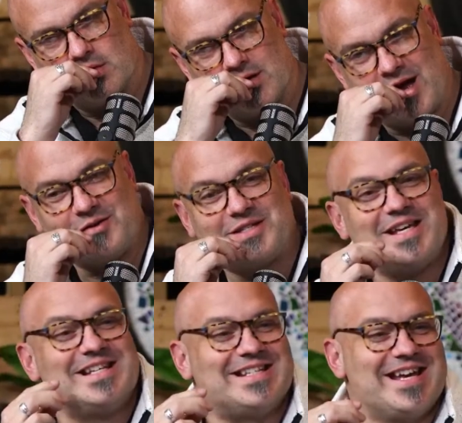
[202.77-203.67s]
I was
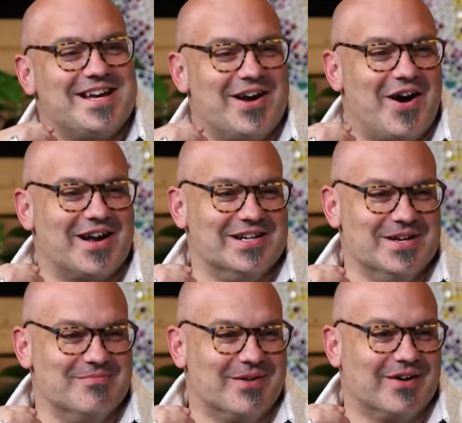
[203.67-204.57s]
going to say an odd
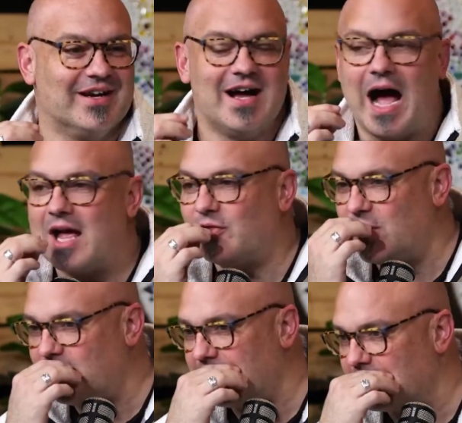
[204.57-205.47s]
number. I
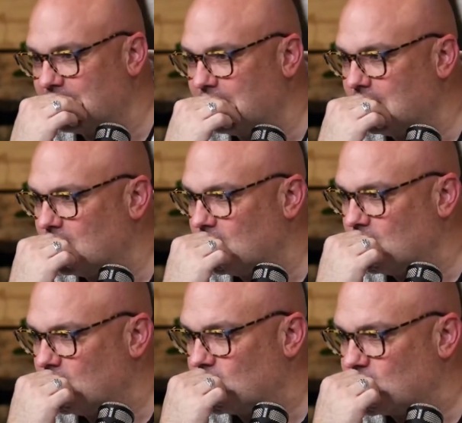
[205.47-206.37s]
think
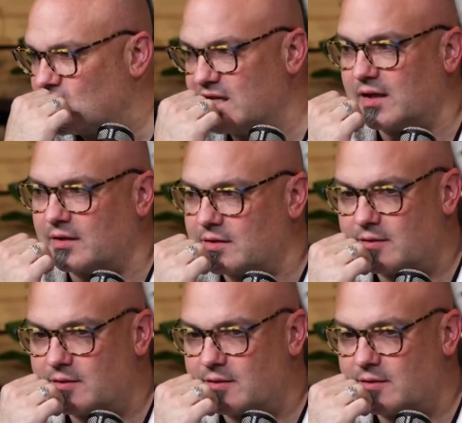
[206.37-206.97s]
6.